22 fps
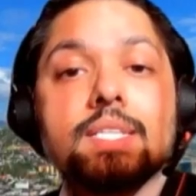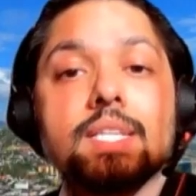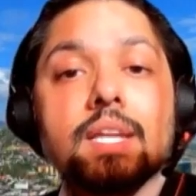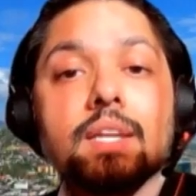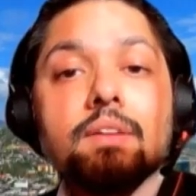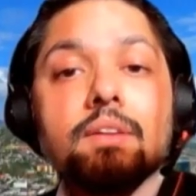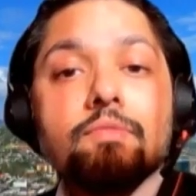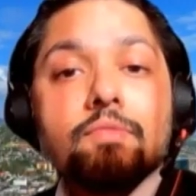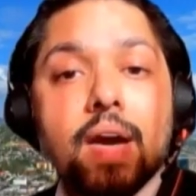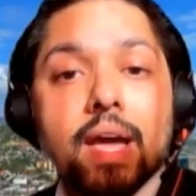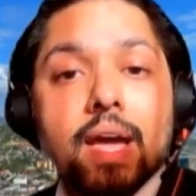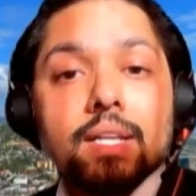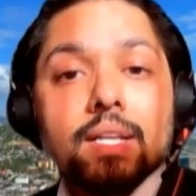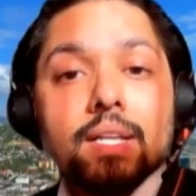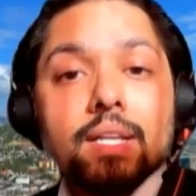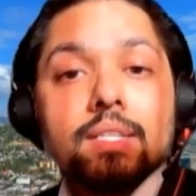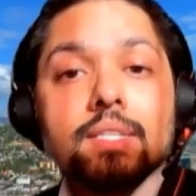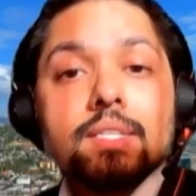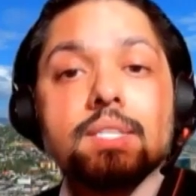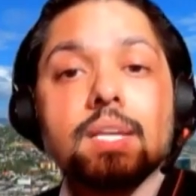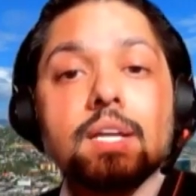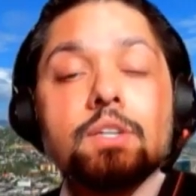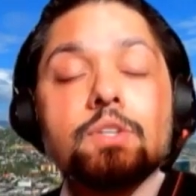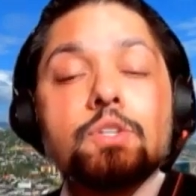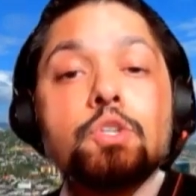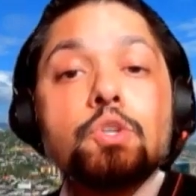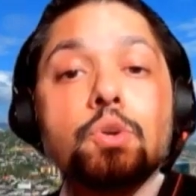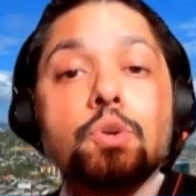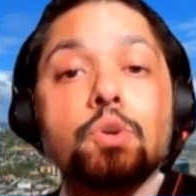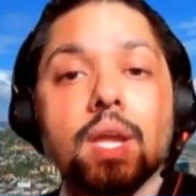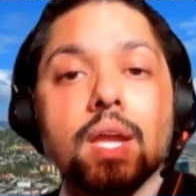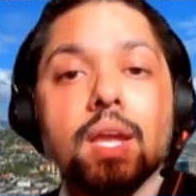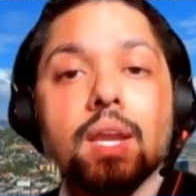and events and
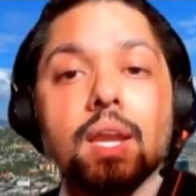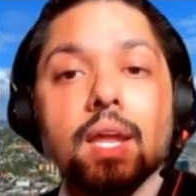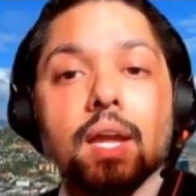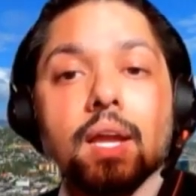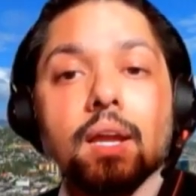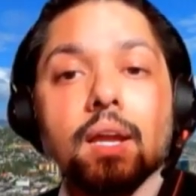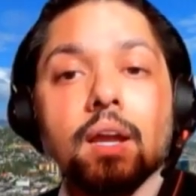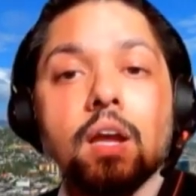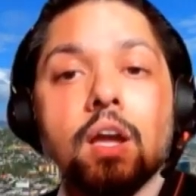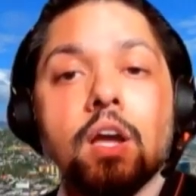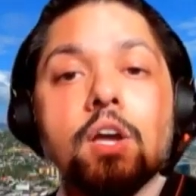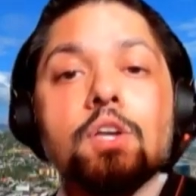training.